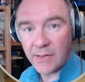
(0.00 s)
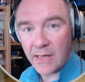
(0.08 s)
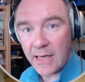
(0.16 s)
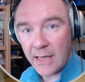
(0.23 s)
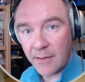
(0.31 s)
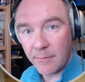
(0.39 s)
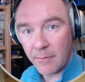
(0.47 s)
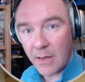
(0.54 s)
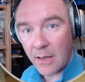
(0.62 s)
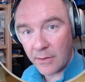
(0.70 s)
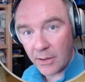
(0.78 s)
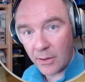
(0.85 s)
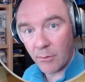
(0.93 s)
in
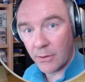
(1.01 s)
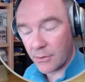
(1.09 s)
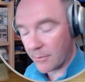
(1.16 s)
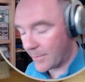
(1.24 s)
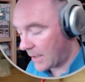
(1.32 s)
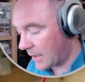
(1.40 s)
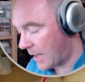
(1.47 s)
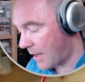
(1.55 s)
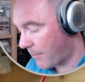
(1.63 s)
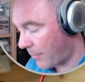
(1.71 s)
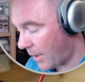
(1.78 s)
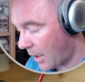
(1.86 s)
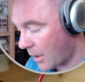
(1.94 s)
the Quantermain
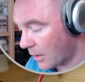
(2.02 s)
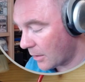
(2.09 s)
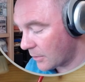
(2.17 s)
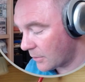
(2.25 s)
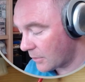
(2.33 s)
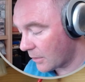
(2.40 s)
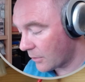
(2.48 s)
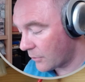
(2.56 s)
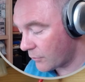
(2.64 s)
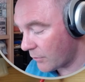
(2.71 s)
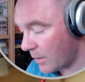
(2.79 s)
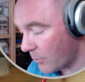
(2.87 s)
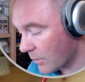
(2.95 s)
app, and there are
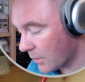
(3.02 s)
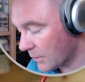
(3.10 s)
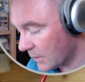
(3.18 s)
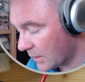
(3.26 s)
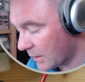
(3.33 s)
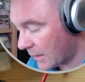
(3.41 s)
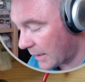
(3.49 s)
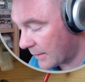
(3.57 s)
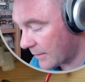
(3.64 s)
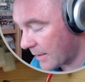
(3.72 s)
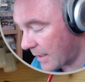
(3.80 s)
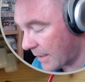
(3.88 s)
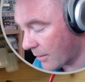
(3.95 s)
3 we're going to look at
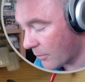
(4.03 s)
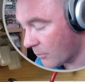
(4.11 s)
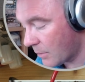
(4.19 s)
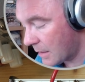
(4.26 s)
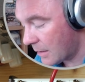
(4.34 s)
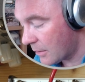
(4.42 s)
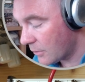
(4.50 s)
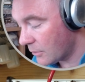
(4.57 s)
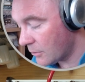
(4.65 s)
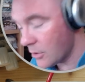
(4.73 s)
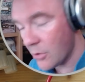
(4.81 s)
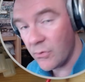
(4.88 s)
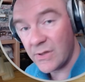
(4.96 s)
now.
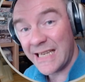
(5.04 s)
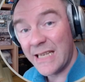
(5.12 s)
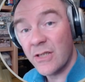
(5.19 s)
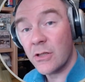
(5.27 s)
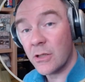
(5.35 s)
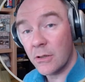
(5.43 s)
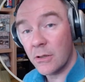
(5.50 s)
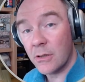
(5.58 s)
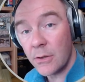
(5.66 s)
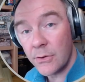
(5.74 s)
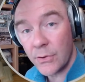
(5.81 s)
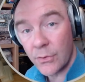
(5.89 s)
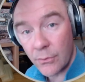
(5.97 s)
Use internal
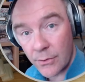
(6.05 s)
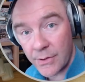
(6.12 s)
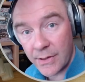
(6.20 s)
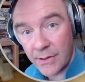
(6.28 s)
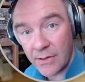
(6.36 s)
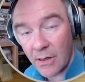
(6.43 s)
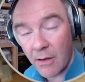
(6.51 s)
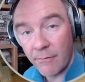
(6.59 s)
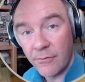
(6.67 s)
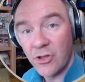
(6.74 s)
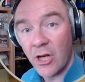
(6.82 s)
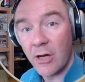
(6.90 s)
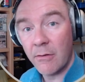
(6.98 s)
sources of
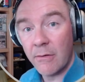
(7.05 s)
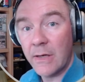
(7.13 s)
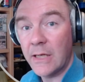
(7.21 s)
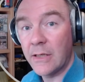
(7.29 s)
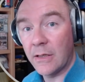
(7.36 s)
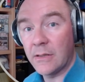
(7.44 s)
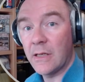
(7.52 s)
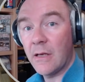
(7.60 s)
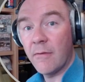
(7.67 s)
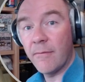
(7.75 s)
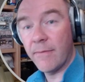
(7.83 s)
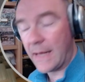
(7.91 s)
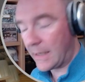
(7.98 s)
generated
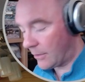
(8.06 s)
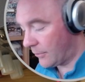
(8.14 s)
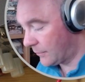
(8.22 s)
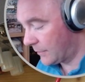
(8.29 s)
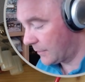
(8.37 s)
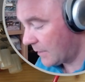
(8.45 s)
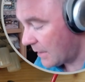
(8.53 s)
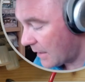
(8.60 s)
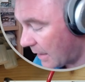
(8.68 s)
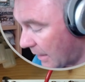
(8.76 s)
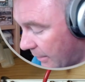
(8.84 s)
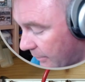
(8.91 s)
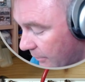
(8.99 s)
values,
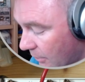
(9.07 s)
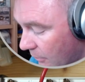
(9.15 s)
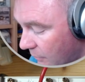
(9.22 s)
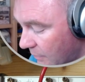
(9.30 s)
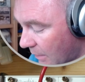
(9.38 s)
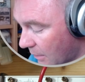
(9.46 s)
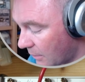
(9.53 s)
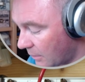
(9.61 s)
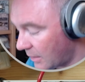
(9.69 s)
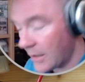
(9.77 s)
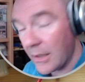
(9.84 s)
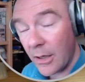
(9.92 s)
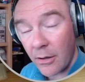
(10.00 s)
and those are the
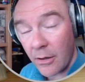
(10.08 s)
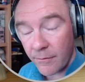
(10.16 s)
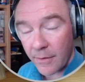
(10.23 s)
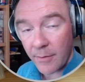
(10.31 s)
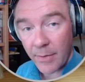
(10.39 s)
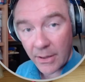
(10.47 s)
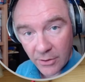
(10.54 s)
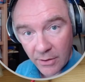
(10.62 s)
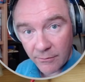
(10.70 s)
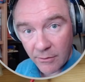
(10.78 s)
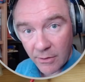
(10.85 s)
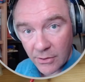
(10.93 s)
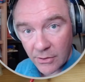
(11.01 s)
linear feedback shift
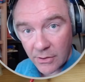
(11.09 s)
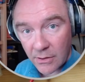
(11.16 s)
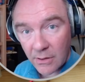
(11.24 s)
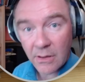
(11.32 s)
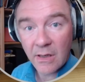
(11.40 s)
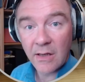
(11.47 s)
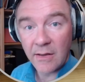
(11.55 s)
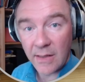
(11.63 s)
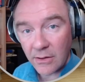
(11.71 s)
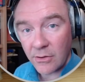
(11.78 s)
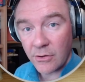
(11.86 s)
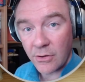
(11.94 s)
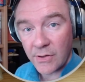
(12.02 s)
register, the
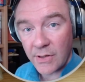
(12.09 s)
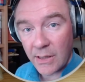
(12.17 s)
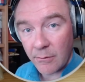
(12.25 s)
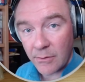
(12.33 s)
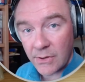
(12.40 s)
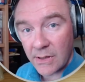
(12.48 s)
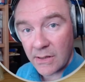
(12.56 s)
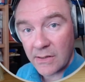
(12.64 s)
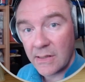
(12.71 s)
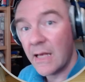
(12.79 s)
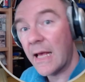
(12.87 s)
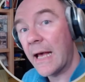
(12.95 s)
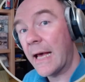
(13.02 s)
integer sequences,
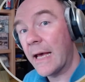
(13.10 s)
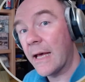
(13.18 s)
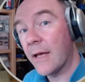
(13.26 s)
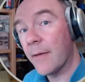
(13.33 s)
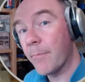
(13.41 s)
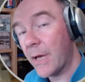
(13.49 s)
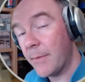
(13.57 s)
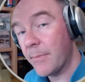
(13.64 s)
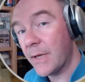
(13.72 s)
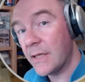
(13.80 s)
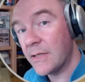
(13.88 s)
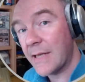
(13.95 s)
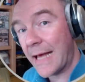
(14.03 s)
byte
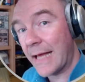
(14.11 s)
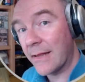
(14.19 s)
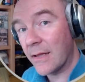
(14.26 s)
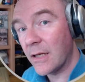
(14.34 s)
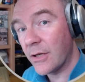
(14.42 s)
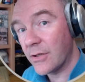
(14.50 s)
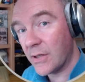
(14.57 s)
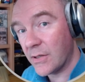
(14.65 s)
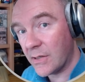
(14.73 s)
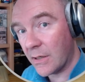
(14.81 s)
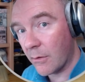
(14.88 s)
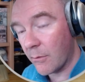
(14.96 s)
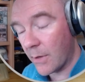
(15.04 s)
beats, and the
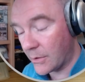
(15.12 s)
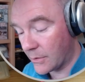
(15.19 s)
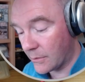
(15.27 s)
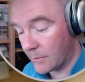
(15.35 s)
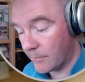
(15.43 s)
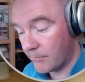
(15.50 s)
logistic equations.